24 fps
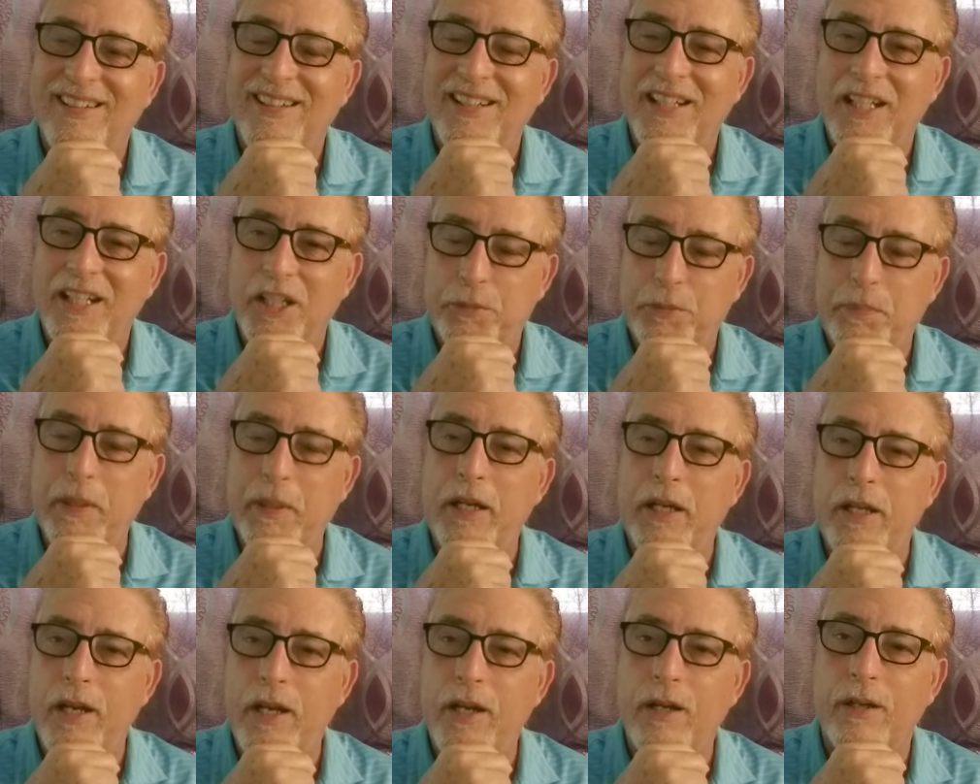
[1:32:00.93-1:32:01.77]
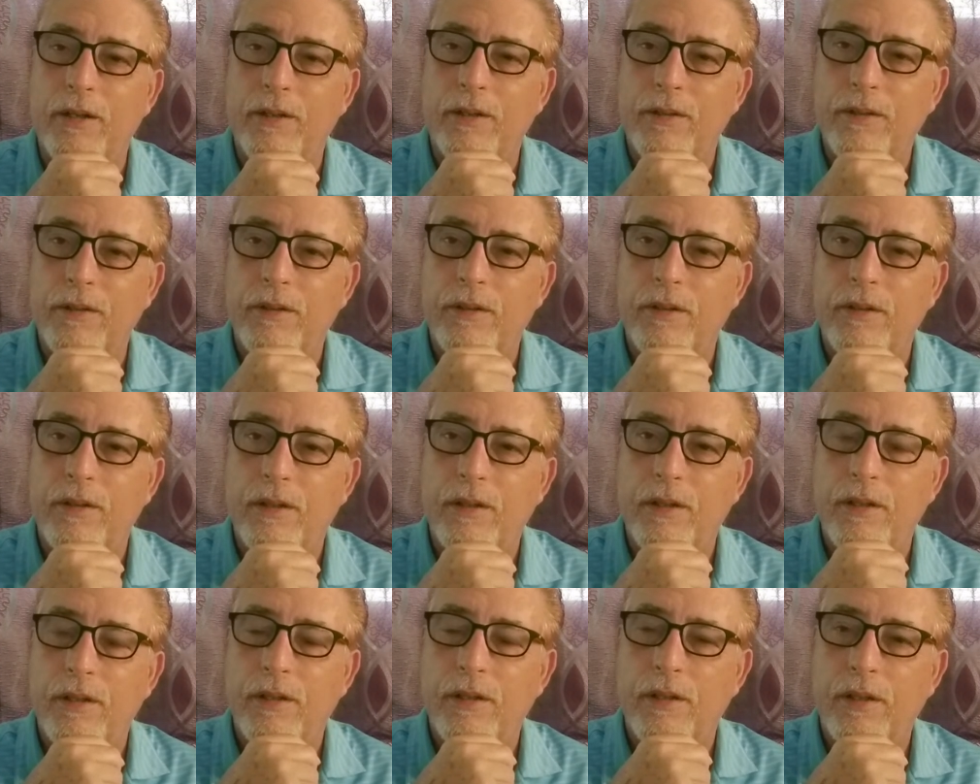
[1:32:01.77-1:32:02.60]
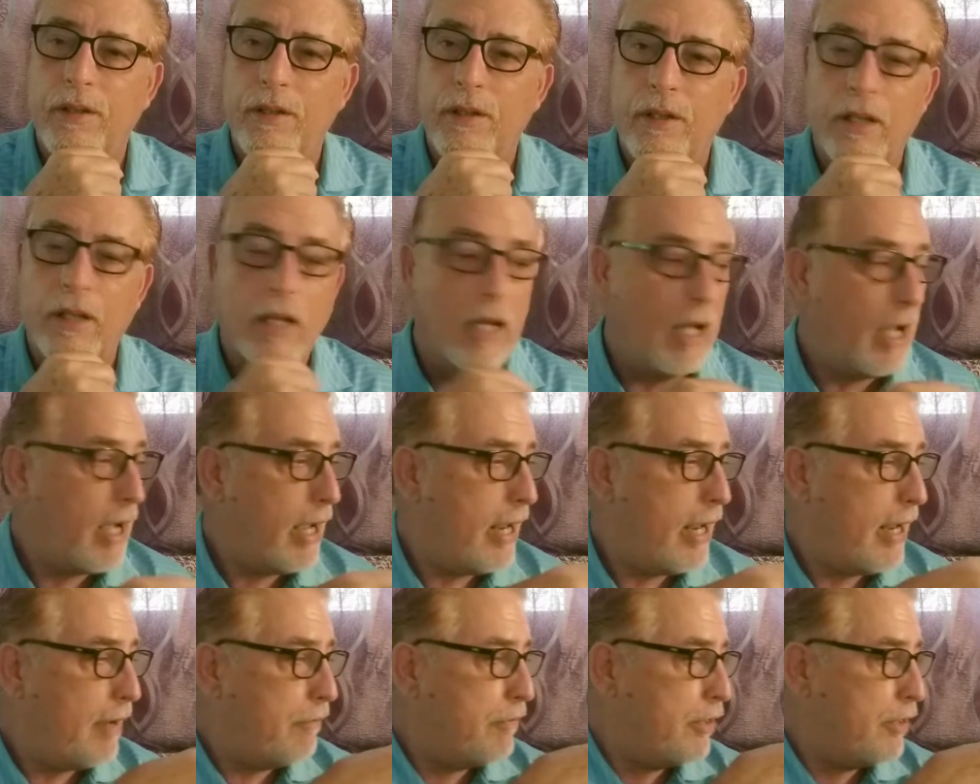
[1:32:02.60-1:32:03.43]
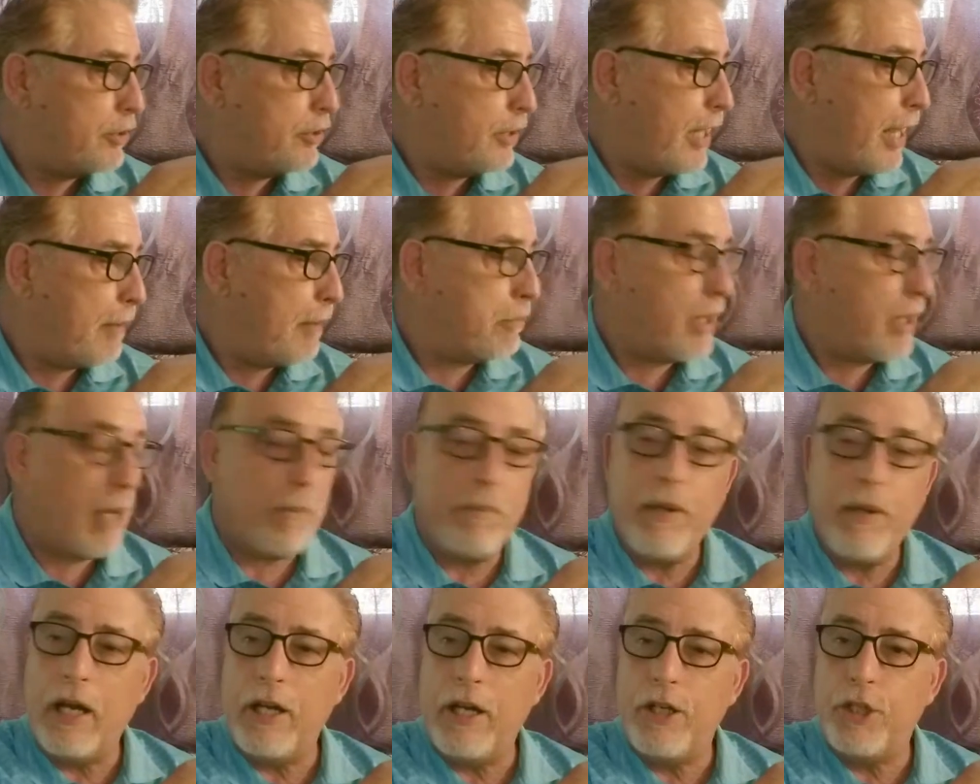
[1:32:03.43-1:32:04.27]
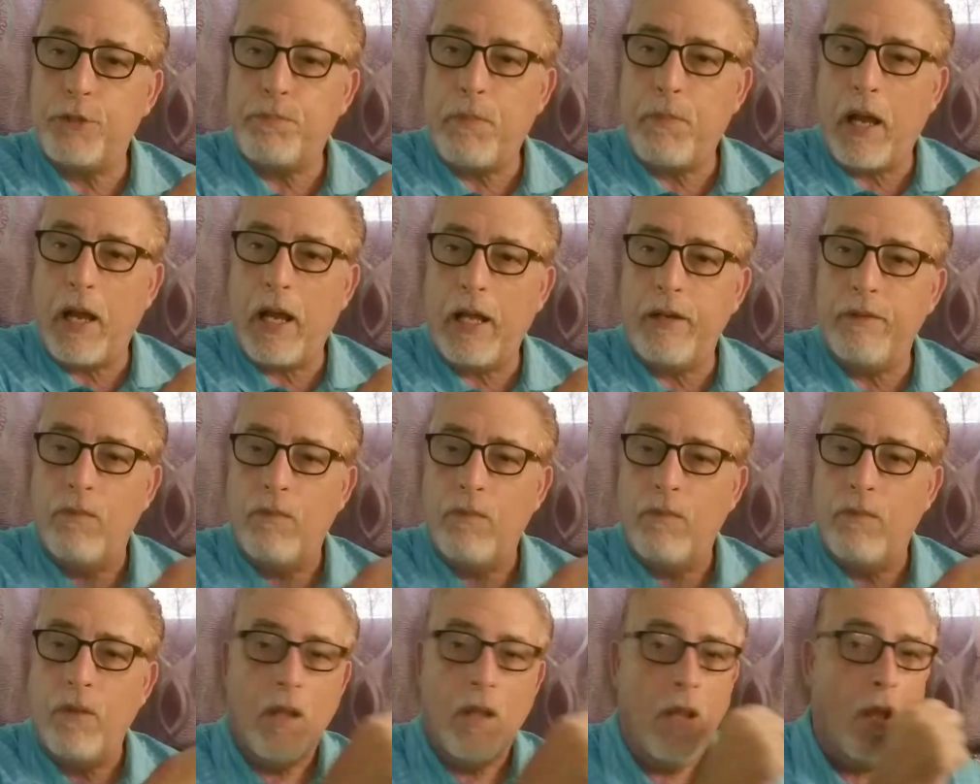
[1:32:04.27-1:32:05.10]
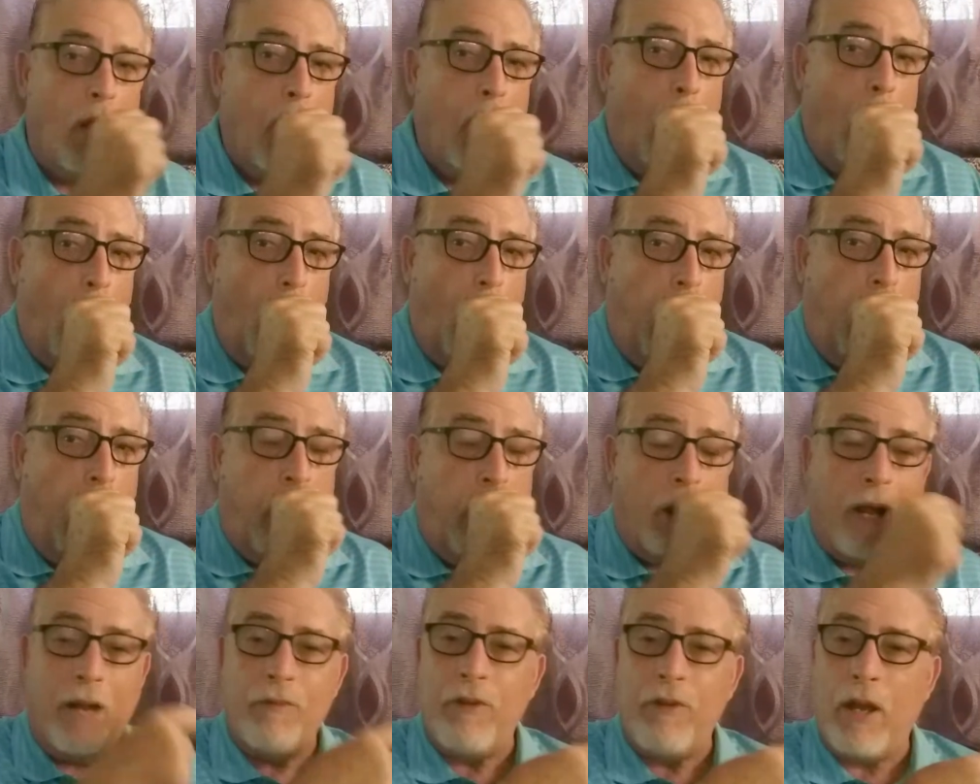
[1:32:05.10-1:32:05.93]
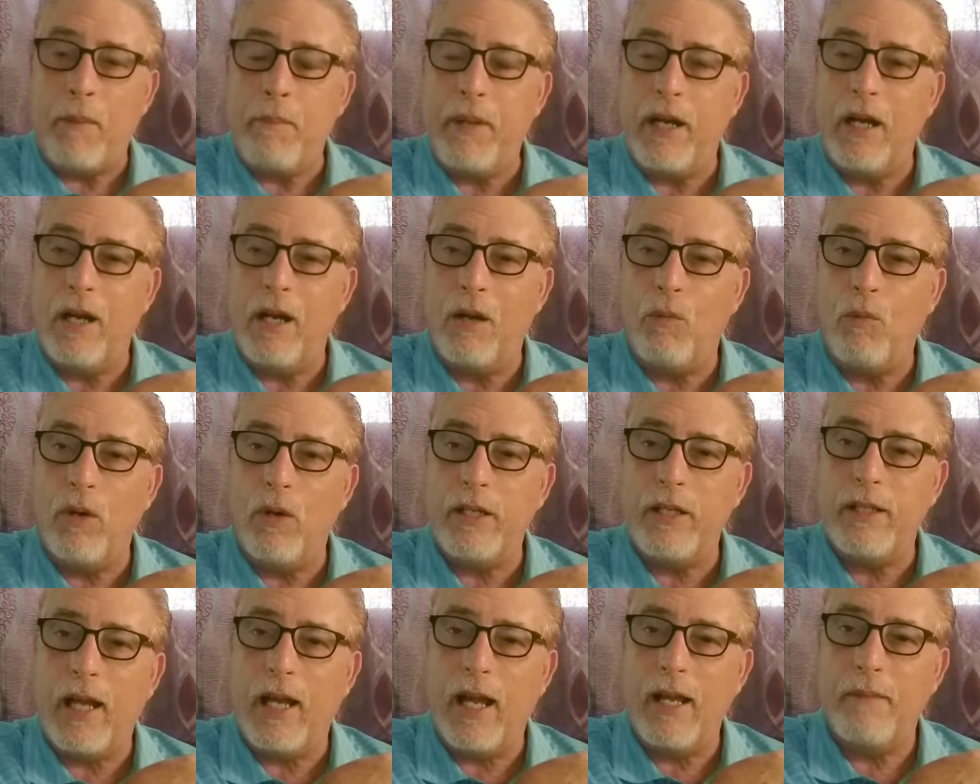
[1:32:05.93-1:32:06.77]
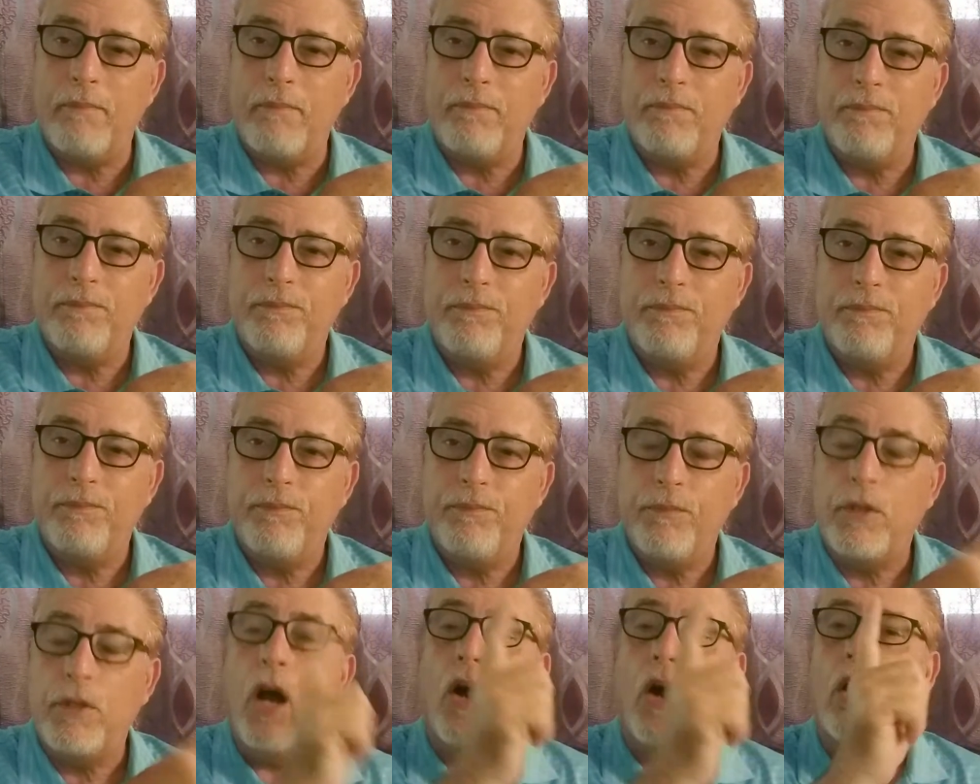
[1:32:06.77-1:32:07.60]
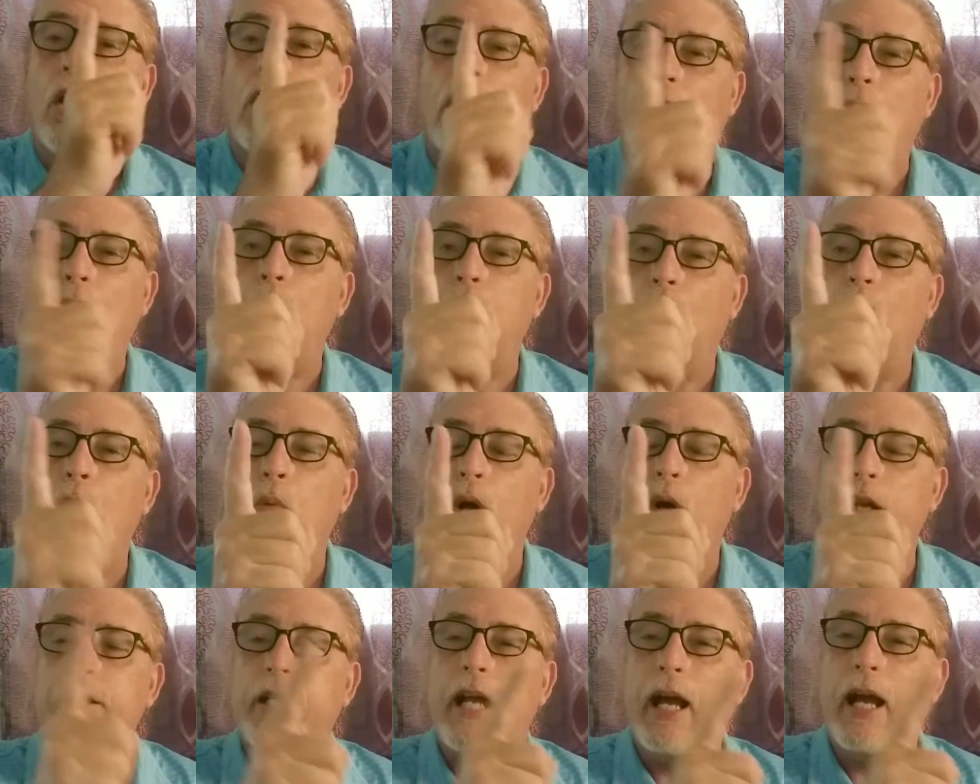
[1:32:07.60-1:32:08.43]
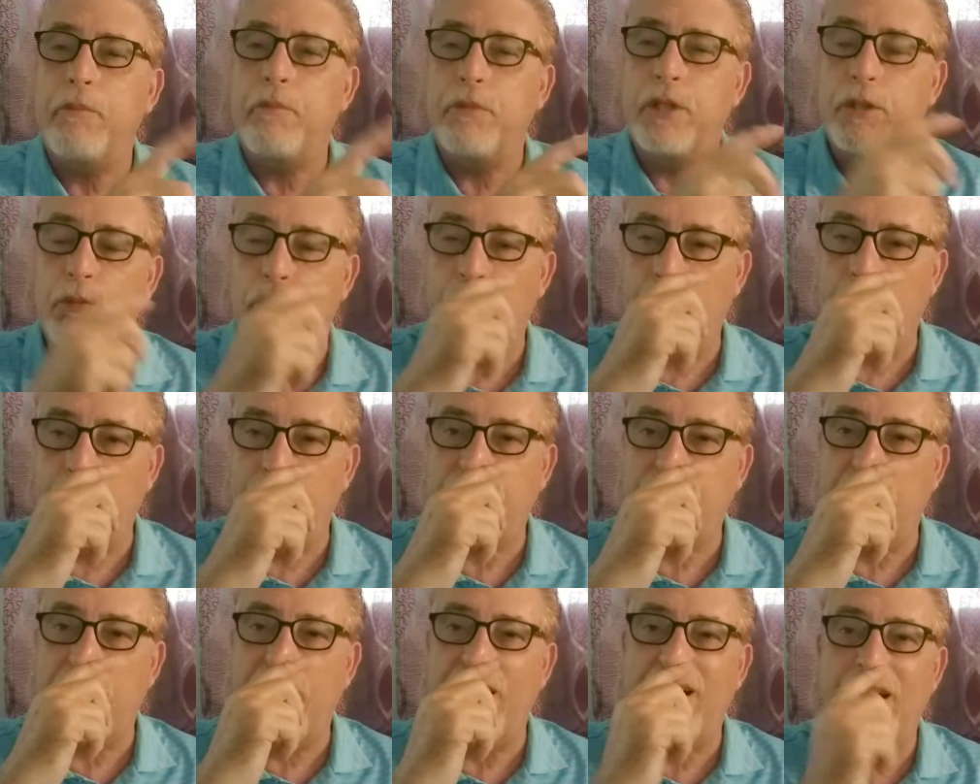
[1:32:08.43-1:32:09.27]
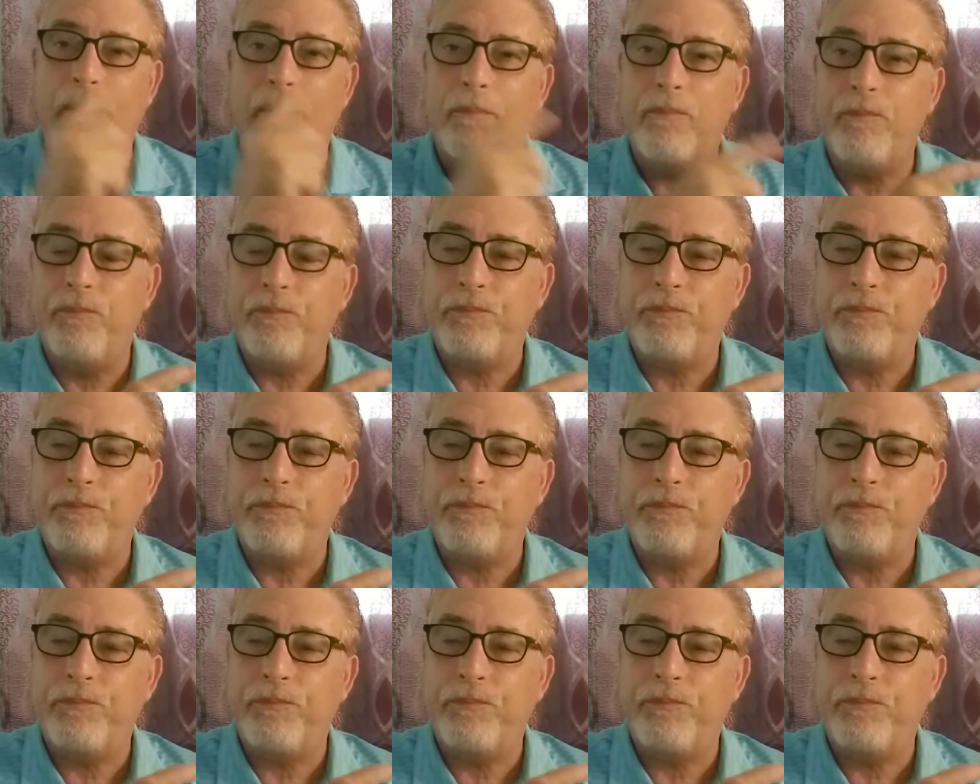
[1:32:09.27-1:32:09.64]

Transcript: It's been a year. I have this laptop here I just bought. I've not been on one time. One time when I set it up.